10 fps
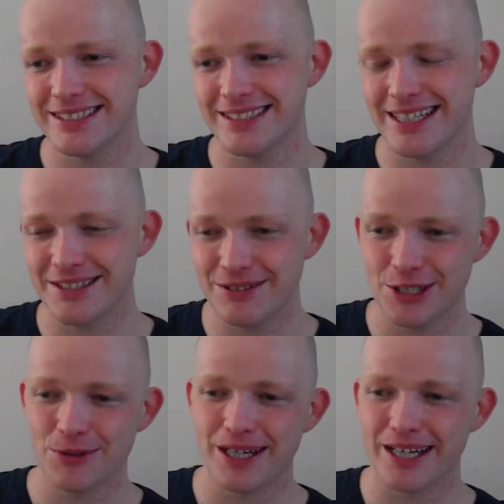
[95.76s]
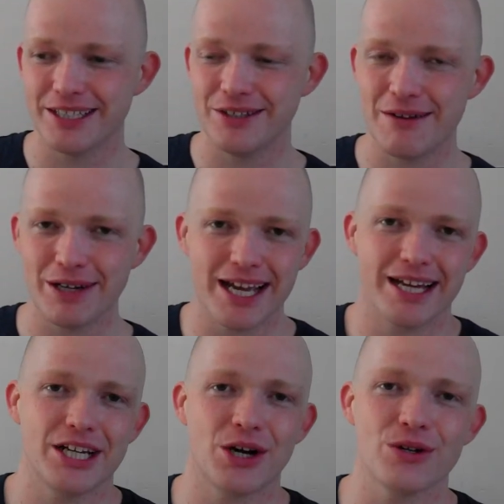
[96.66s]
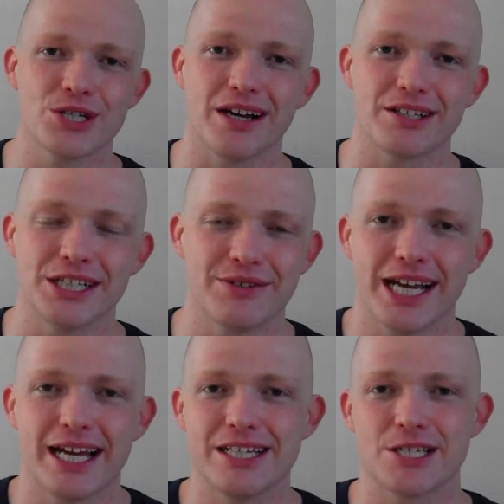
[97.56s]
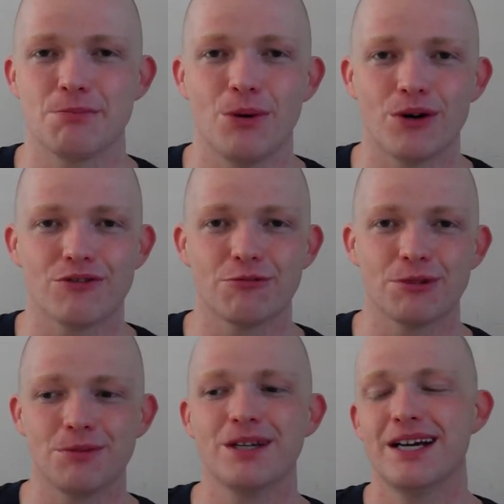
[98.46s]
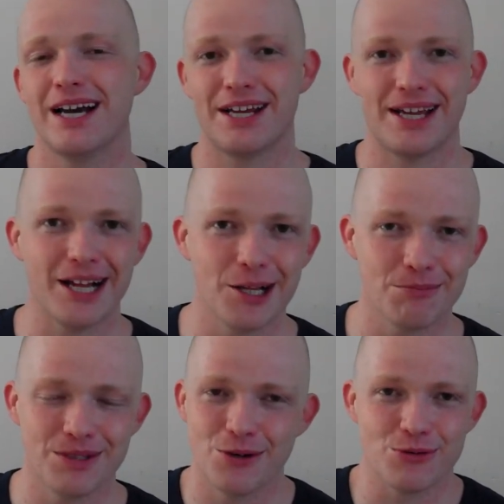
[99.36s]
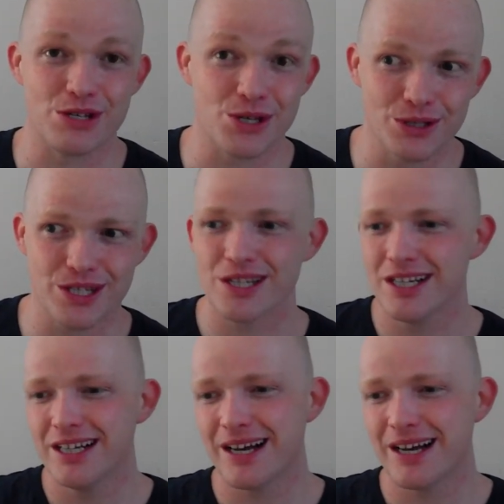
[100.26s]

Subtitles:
then you do it and you never get any contact, you never get any support from them, any help, no results.